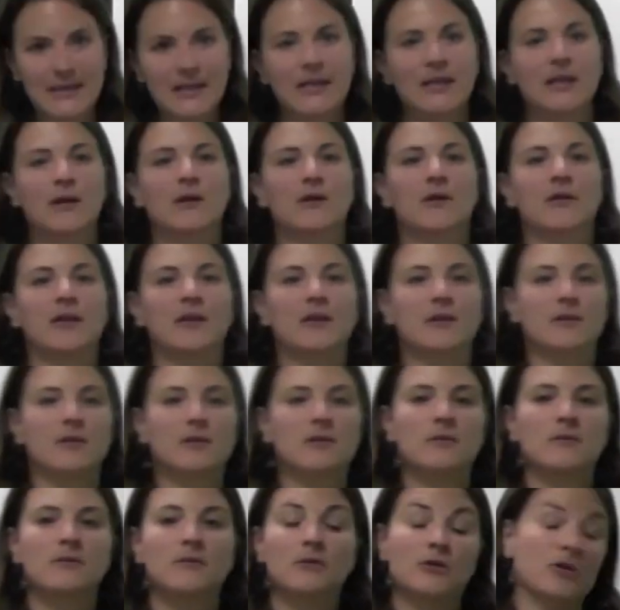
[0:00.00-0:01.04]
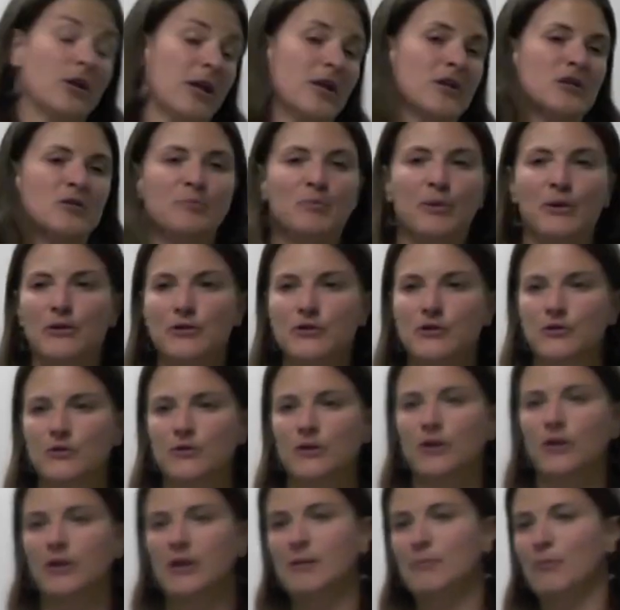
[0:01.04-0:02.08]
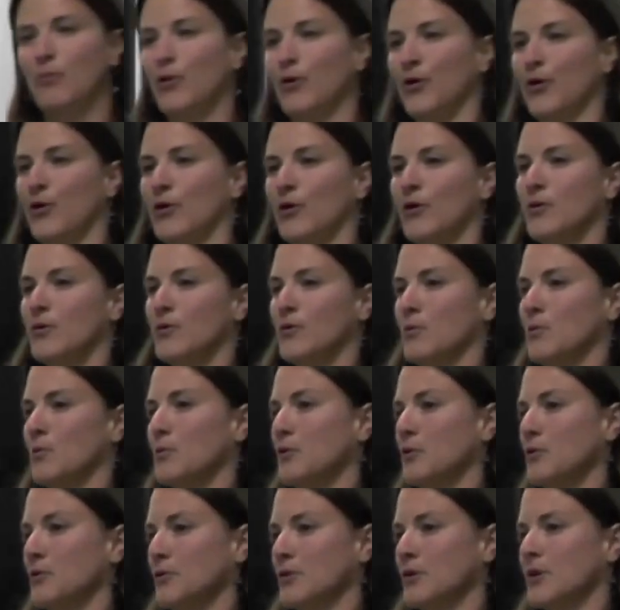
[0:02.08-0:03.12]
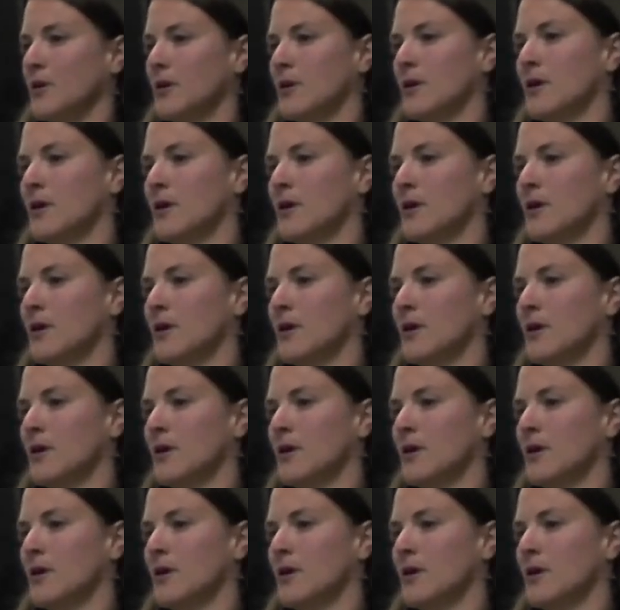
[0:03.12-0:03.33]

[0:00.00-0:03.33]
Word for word: heal this transpersonal immortal wound?